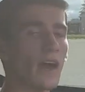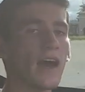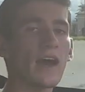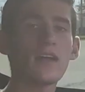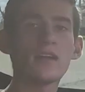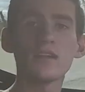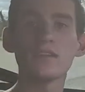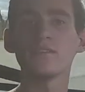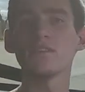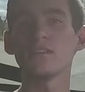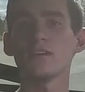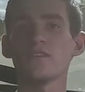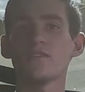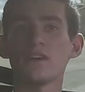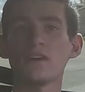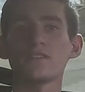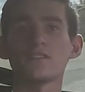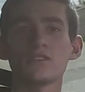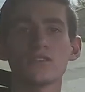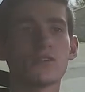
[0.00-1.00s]
I don't even know if
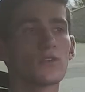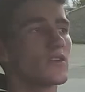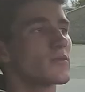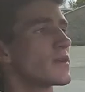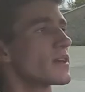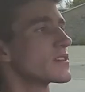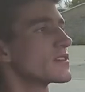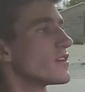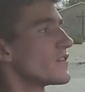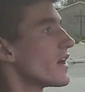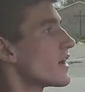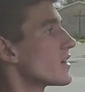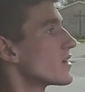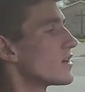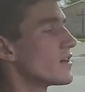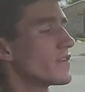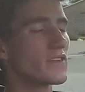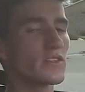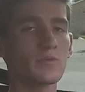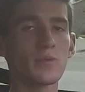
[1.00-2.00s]
I was recording myself. I don't
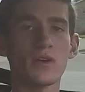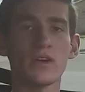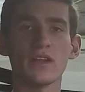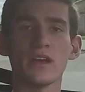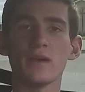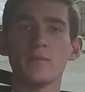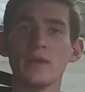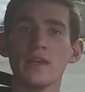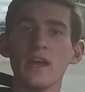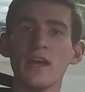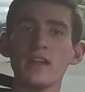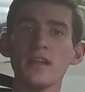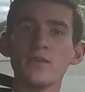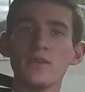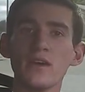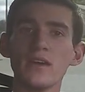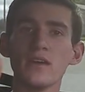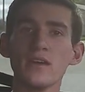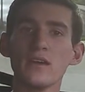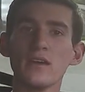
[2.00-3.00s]
know who's pointing at me.
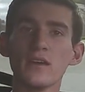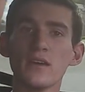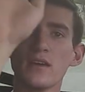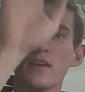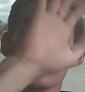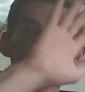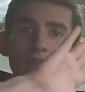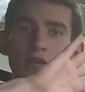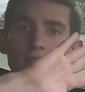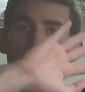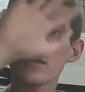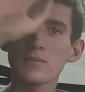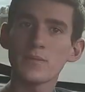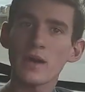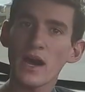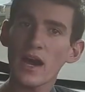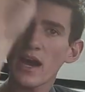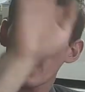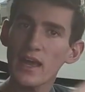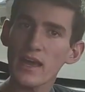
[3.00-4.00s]
Anyway,
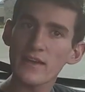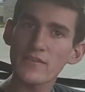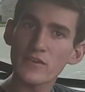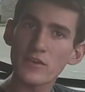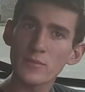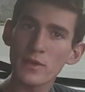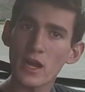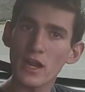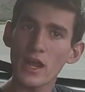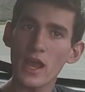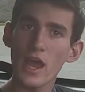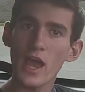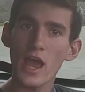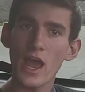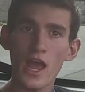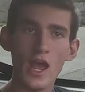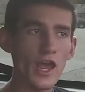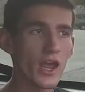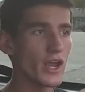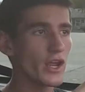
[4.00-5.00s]
goodbye,
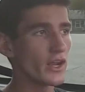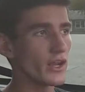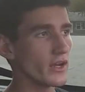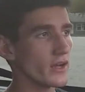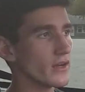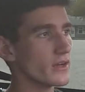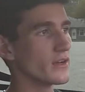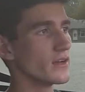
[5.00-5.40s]
everybody.